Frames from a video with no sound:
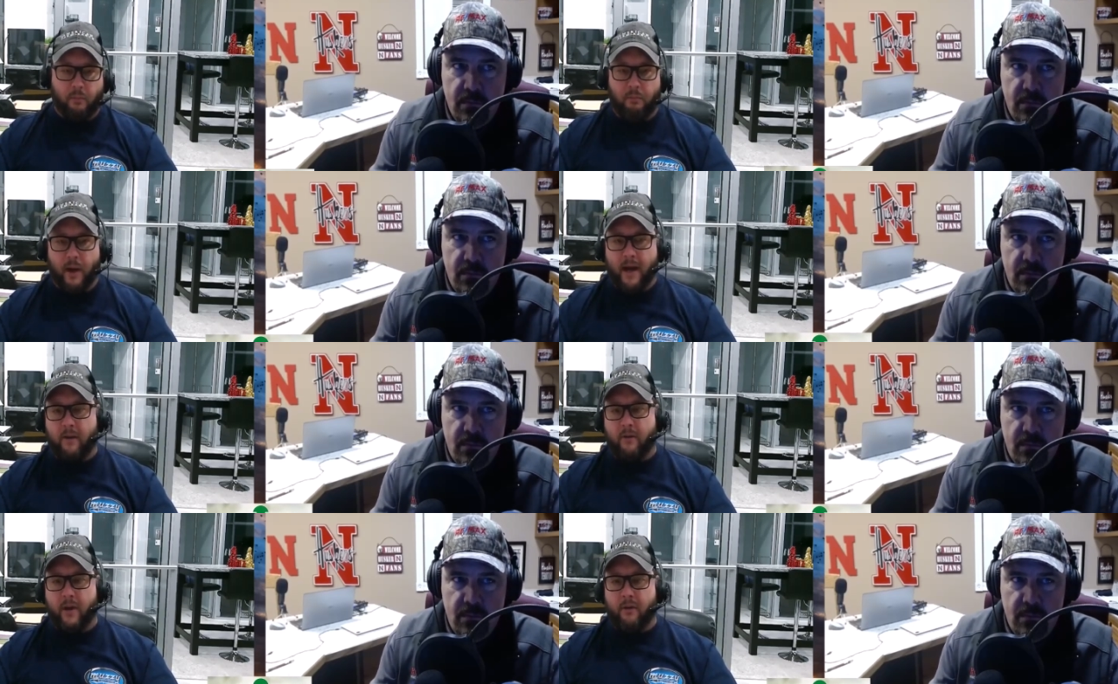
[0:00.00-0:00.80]

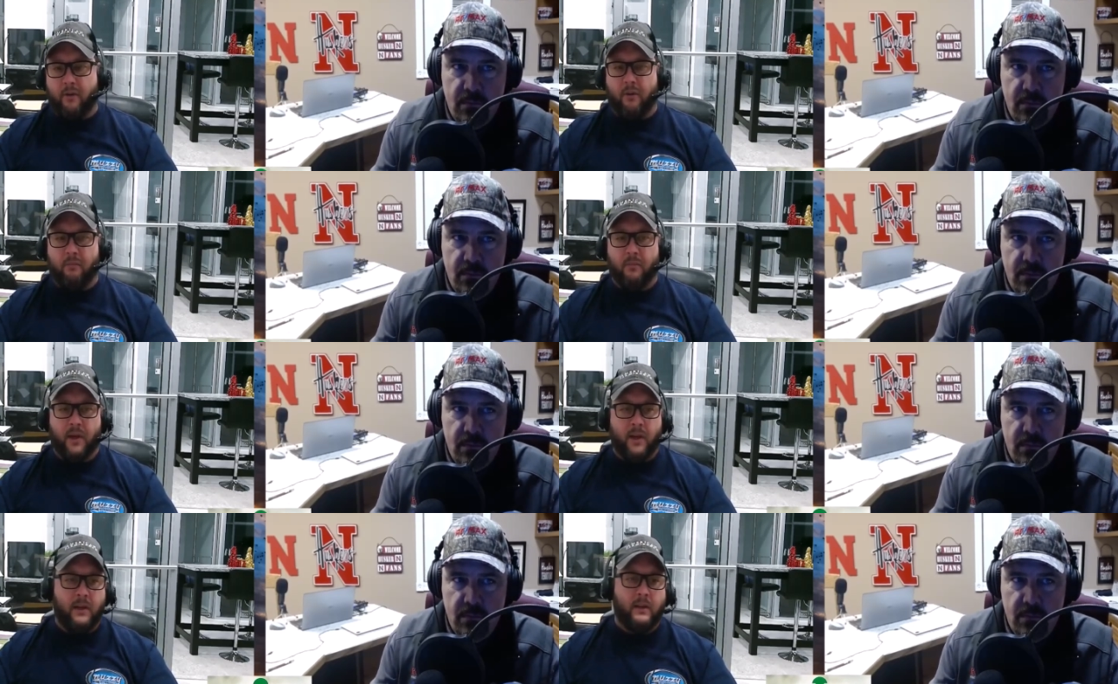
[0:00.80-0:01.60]
Speaker 1: background on me:
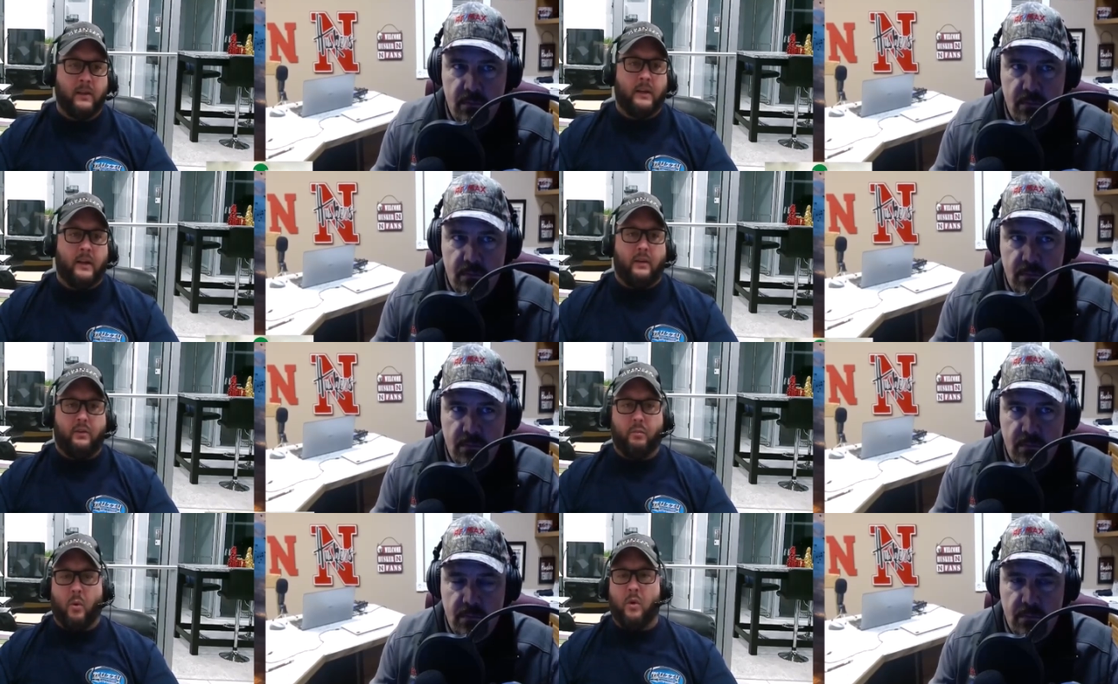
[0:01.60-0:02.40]
I was
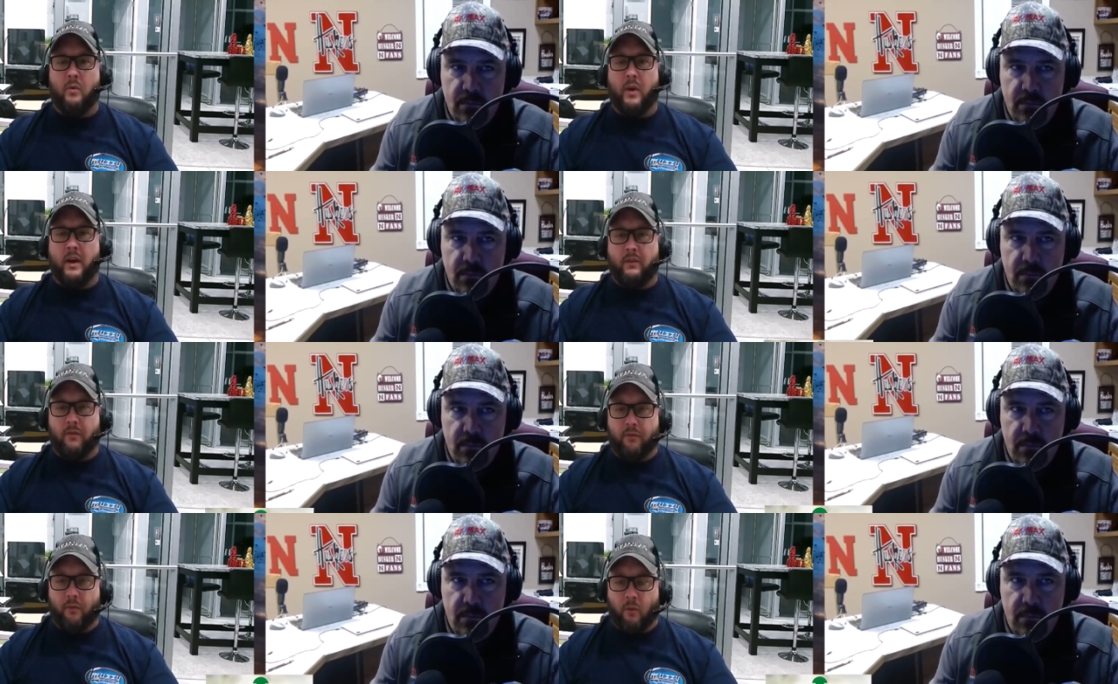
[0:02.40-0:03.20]
born and raised in
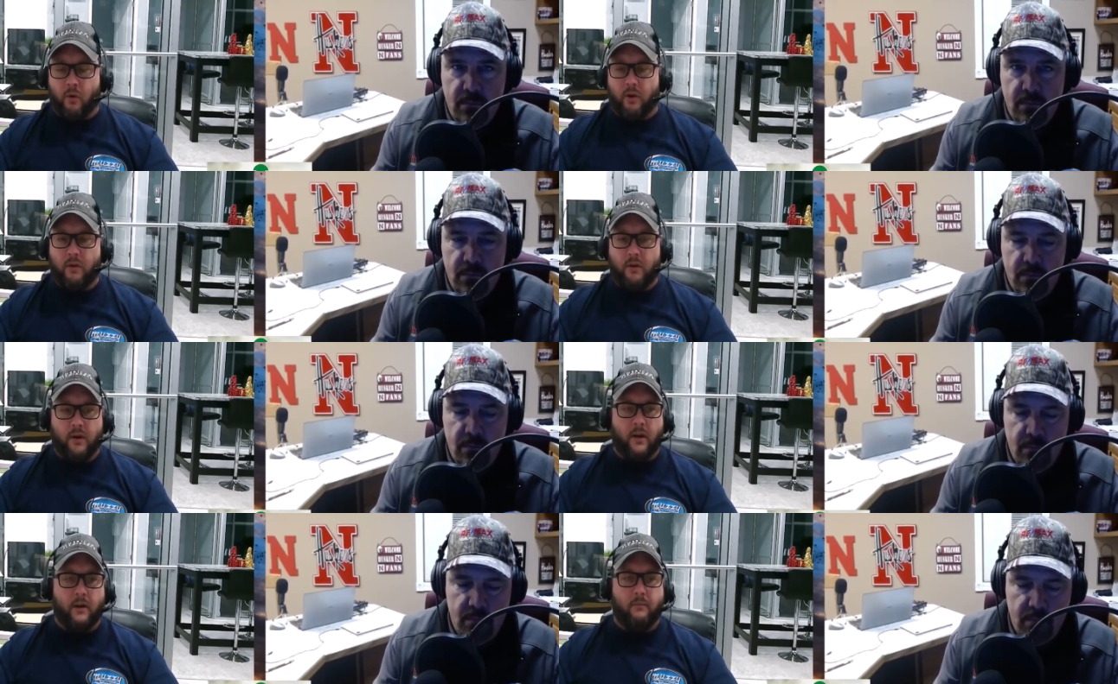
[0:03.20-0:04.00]
Florida,
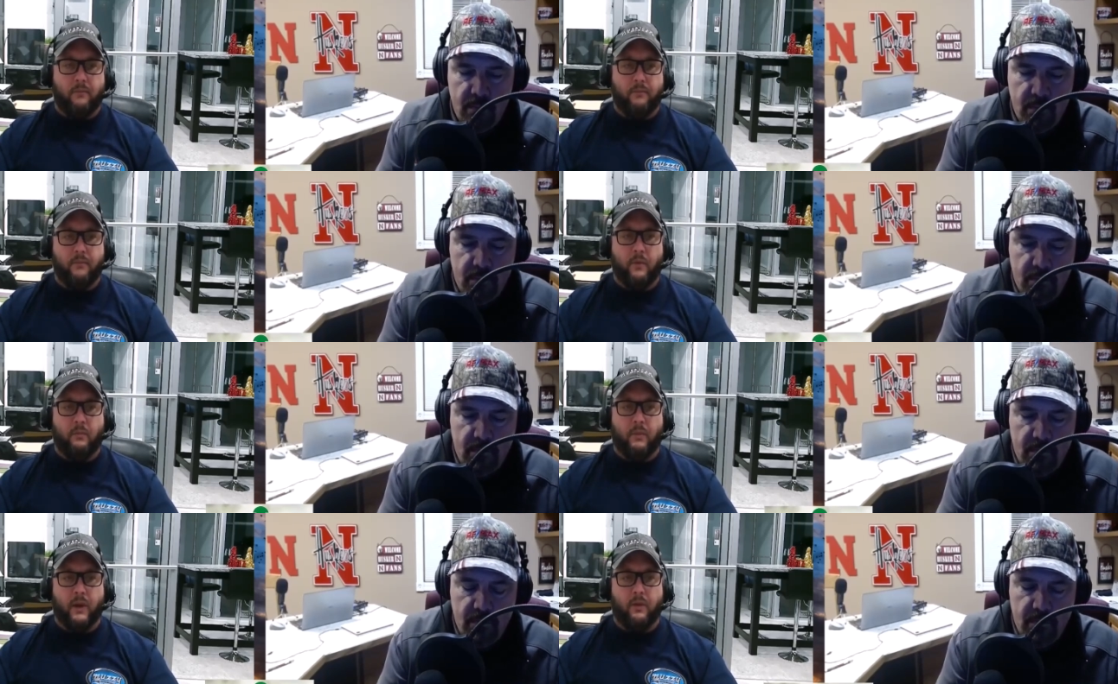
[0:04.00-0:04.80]
um,
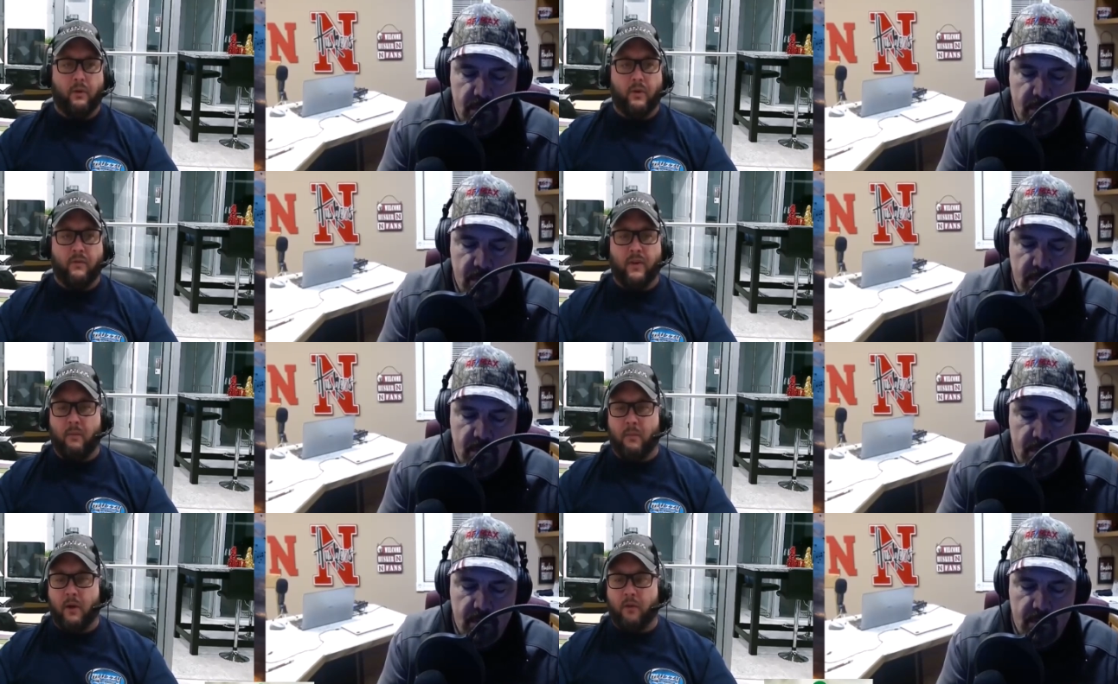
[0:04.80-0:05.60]
about 35
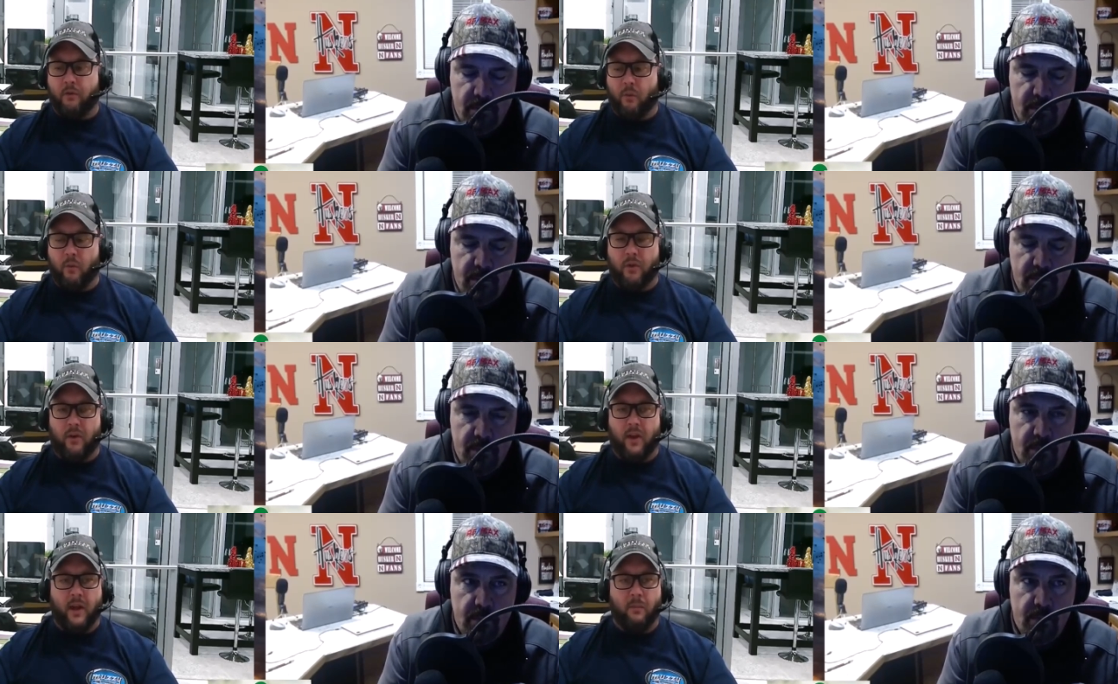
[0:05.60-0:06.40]
miles north of
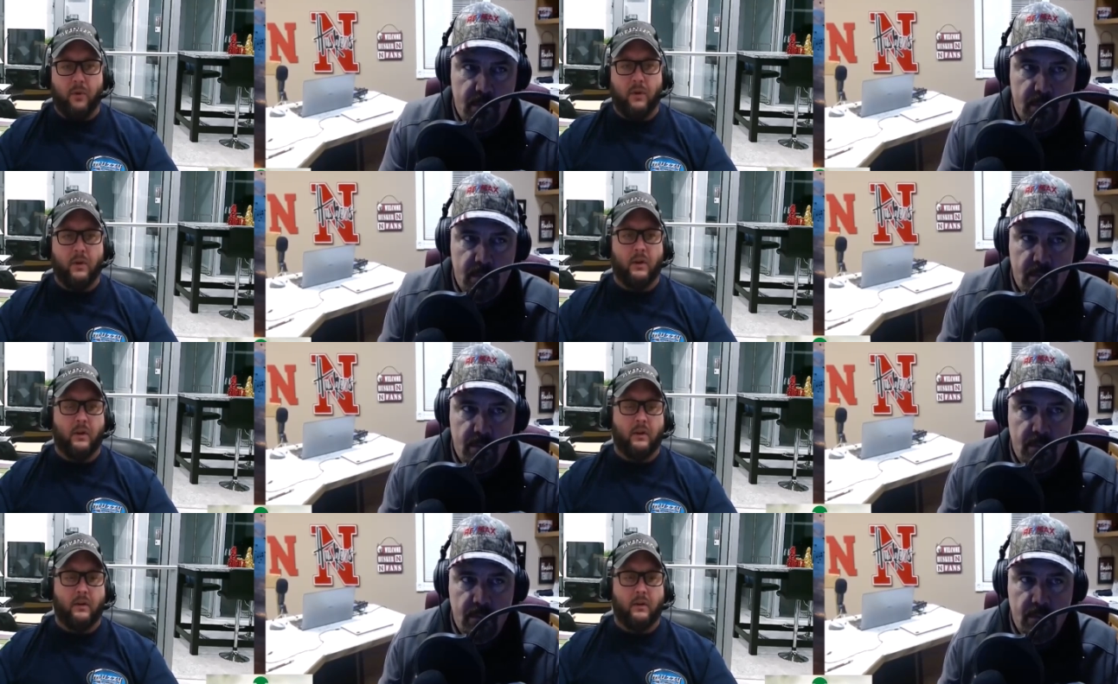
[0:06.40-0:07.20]
Tampa, and
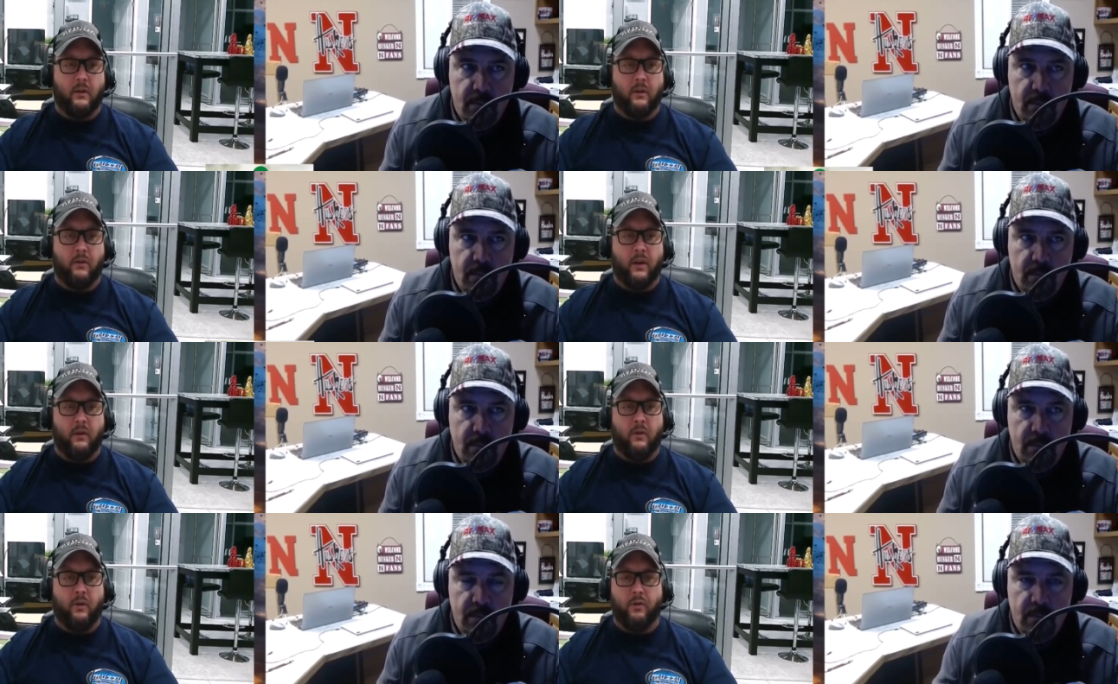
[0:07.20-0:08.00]
a little town
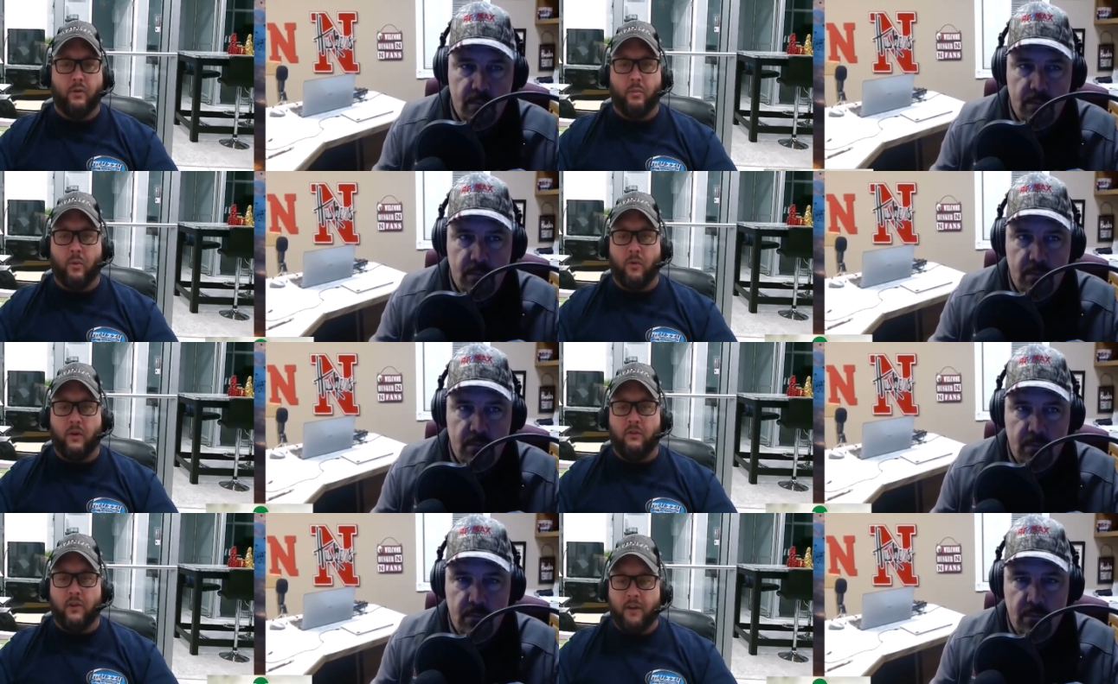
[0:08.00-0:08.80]
called New Port
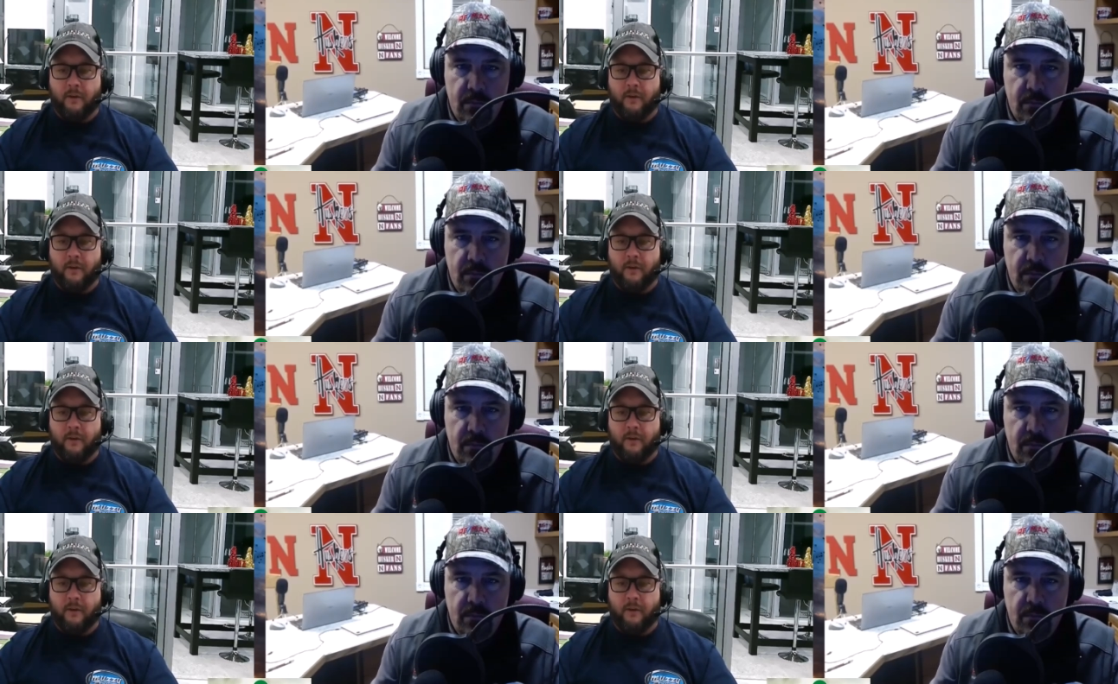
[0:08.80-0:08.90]
Richey.